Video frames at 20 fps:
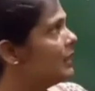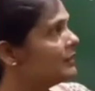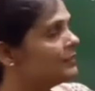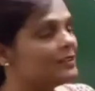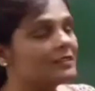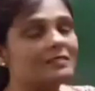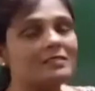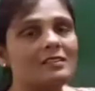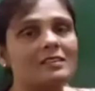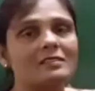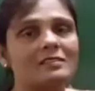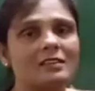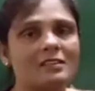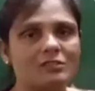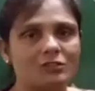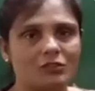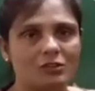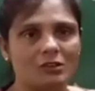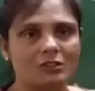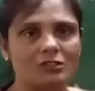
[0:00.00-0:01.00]
This is the
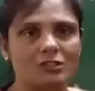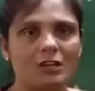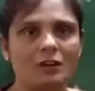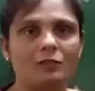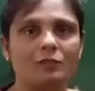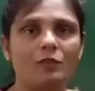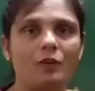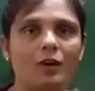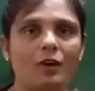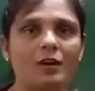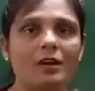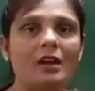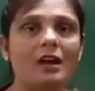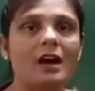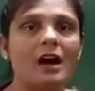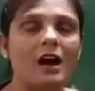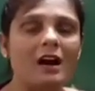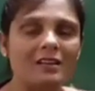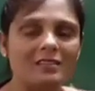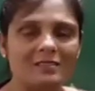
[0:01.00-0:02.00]
structure for
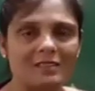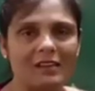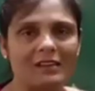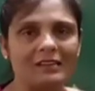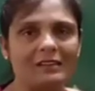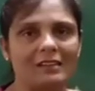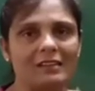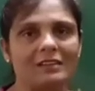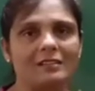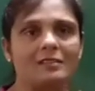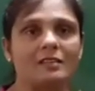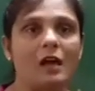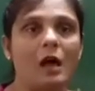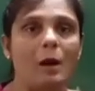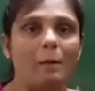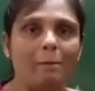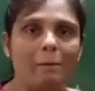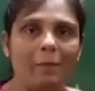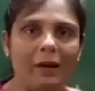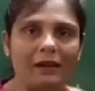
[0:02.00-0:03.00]
a sentence.
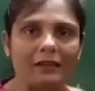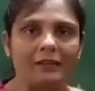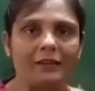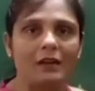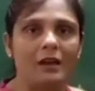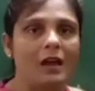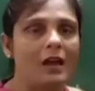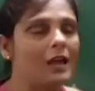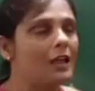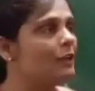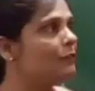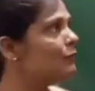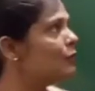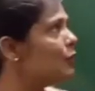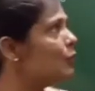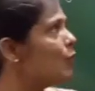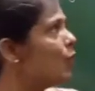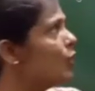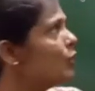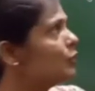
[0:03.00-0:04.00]
But if
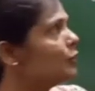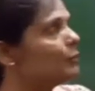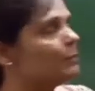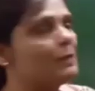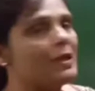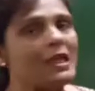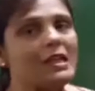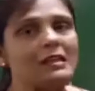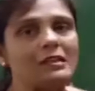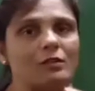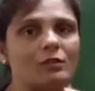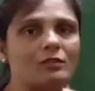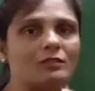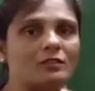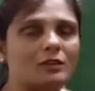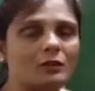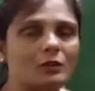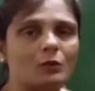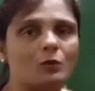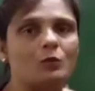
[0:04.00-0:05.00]
you want to make
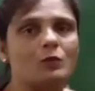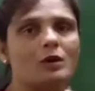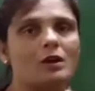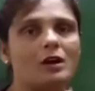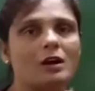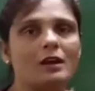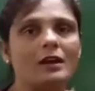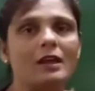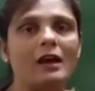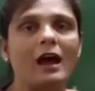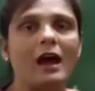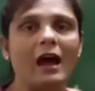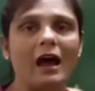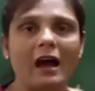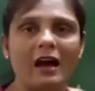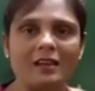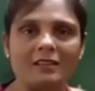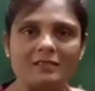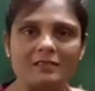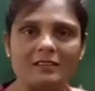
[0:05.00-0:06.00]
use of the word
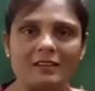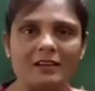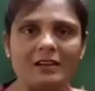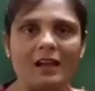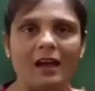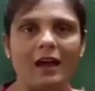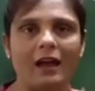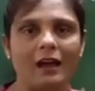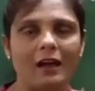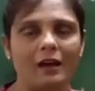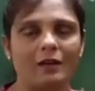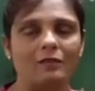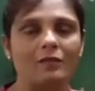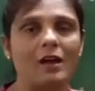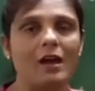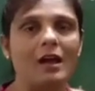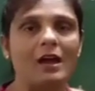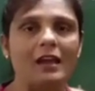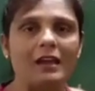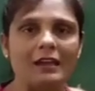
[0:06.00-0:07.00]
has and
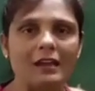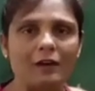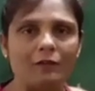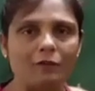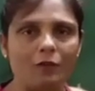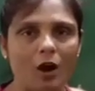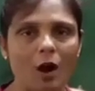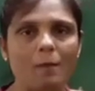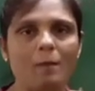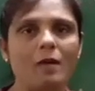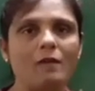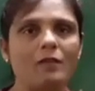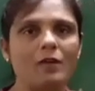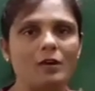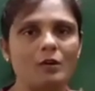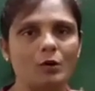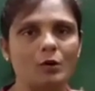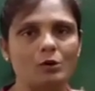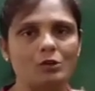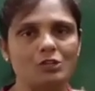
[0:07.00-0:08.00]
have in a form of
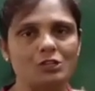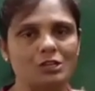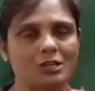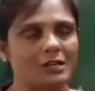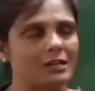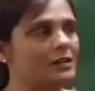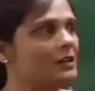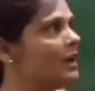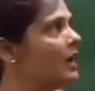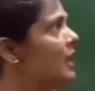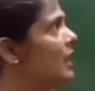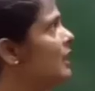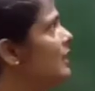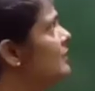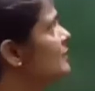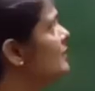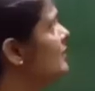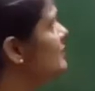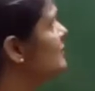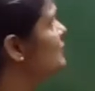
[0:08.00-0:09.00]
a question,
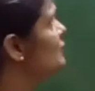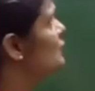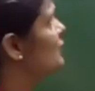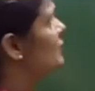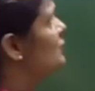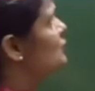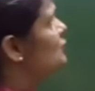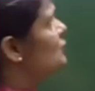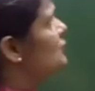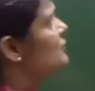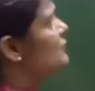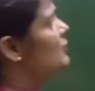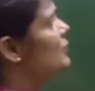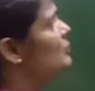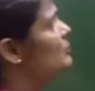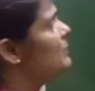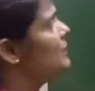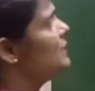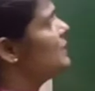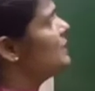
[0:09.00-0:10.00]
the structure
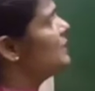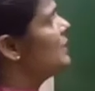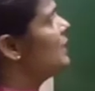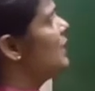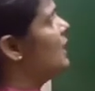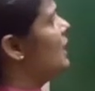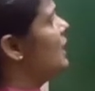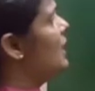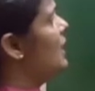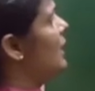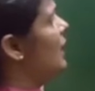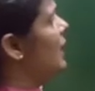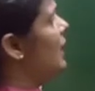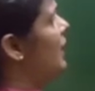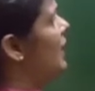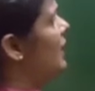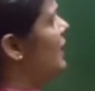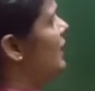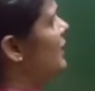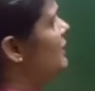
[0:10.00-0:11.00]
will be
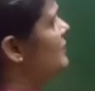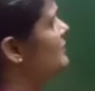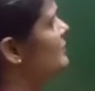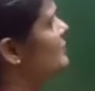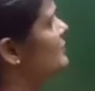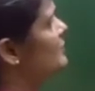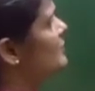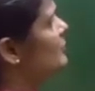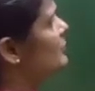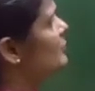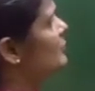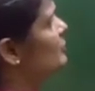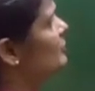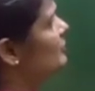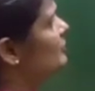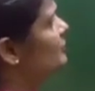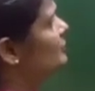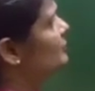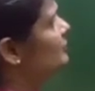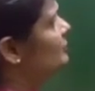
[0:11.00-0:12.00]
has,
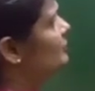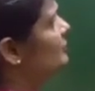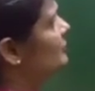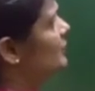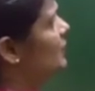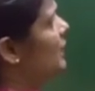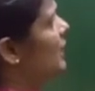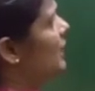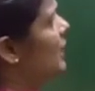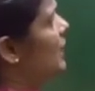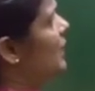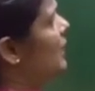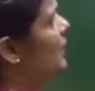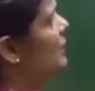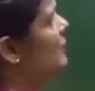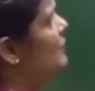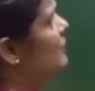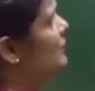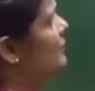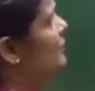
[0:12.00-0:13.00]

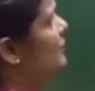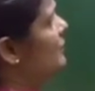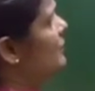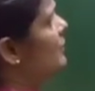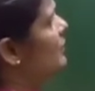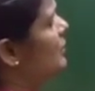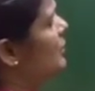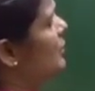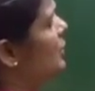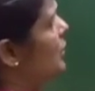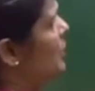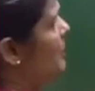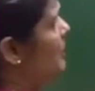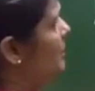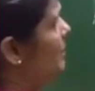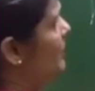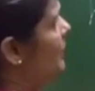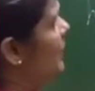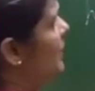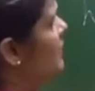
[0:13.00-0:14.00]
have
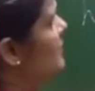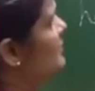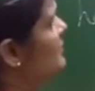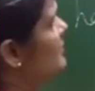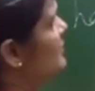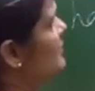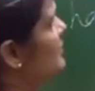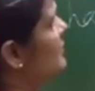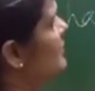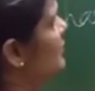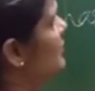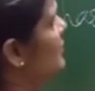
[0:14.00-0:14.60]
plus